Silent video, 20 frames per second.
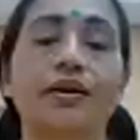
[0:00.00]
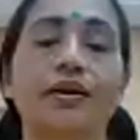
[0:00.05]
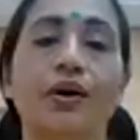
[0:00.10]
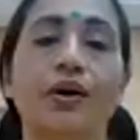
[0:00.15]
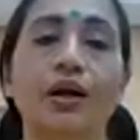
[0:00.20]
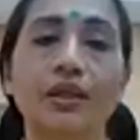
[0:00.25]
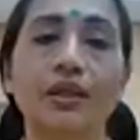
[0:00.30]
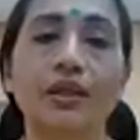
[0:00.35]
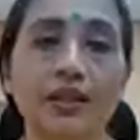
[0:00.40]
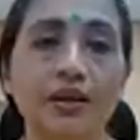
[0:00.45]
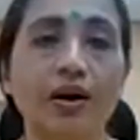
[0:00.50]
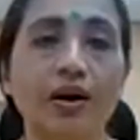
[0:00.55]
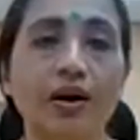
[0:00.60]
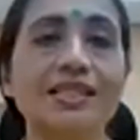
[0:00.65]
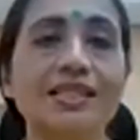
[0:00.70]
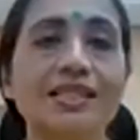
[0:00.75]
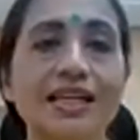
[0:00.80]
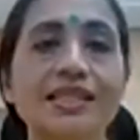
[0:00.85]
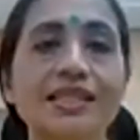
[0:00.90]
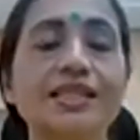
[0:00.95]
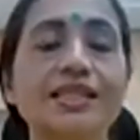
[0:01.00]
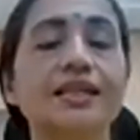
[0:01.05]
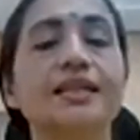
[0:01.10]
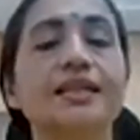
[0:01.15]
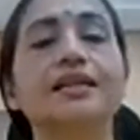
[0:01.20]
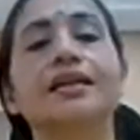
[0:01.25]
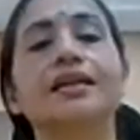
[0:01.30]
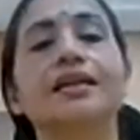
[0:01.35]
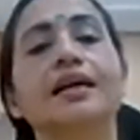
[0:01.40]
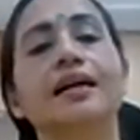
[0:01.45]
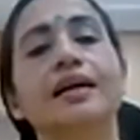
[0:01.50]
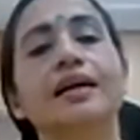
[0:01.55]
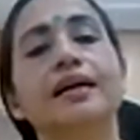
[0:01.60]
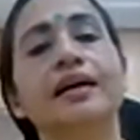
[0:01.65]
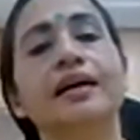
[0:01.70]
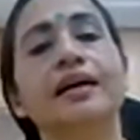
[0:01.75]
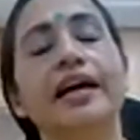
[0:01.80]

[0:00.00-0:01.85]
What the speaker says: all the call center